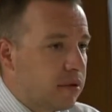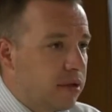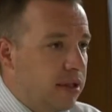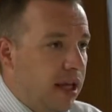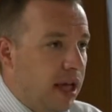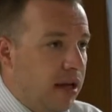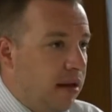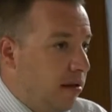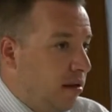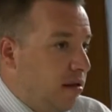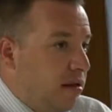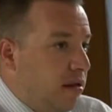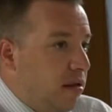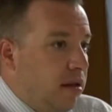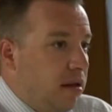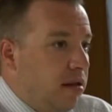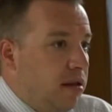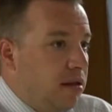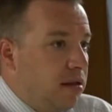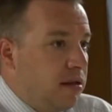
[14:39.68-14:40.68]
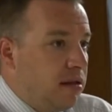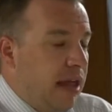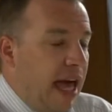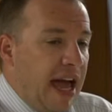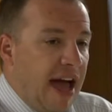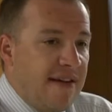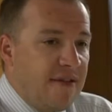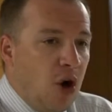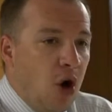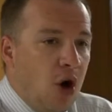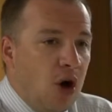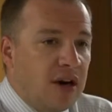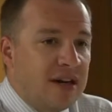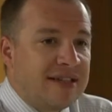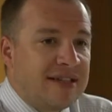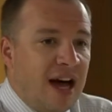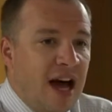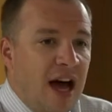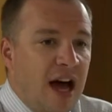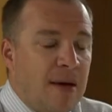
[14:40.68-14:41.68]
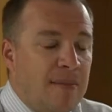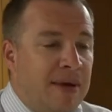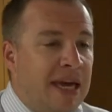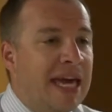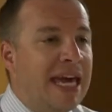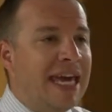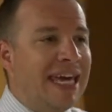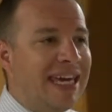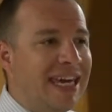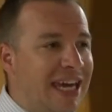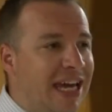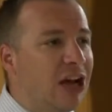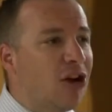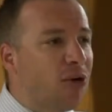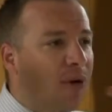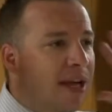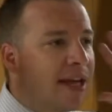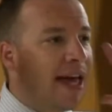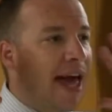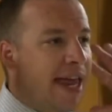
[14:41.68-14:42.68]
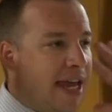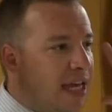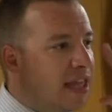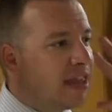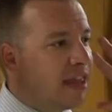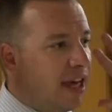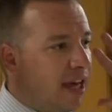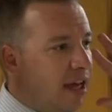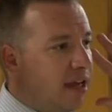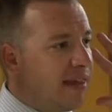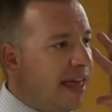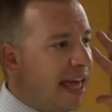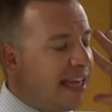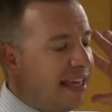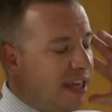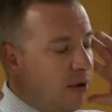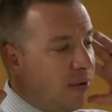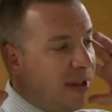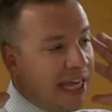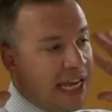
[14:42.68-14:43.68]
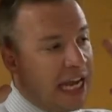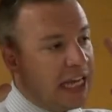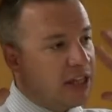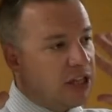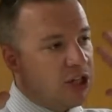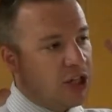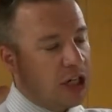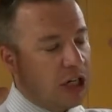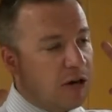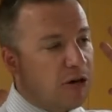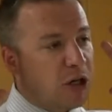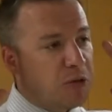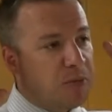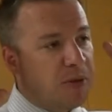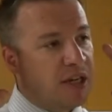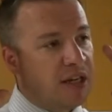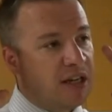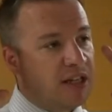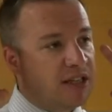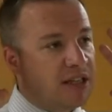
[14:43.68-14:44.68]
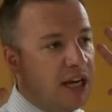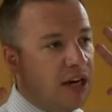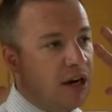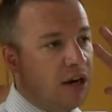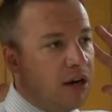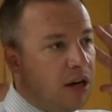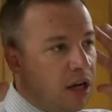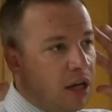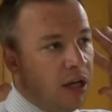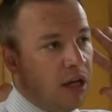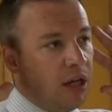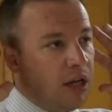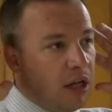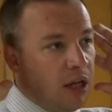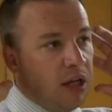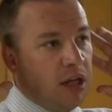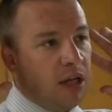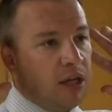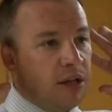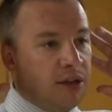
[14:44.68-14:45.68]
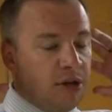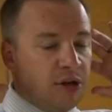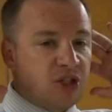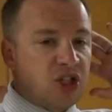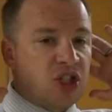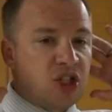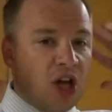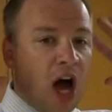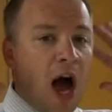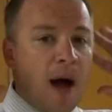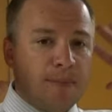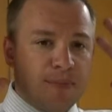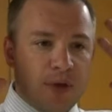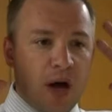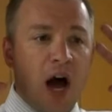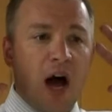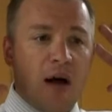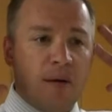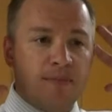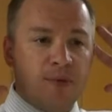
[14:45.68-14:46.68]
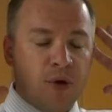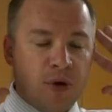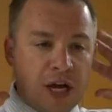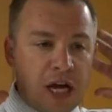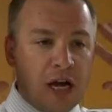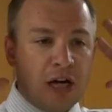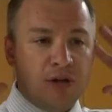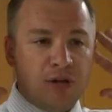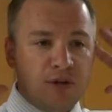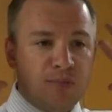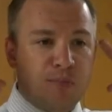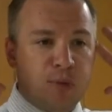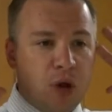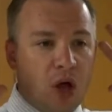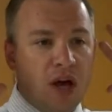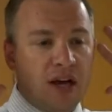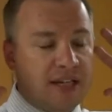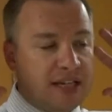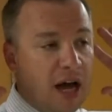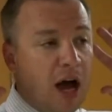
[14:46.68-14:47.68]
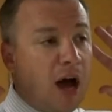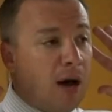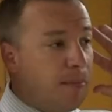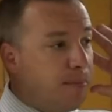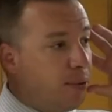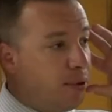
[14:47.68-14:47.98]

Mm. They, they have a hard time hearing anything they, when they get to church because they're, they're stopped up, their ears are plugged up.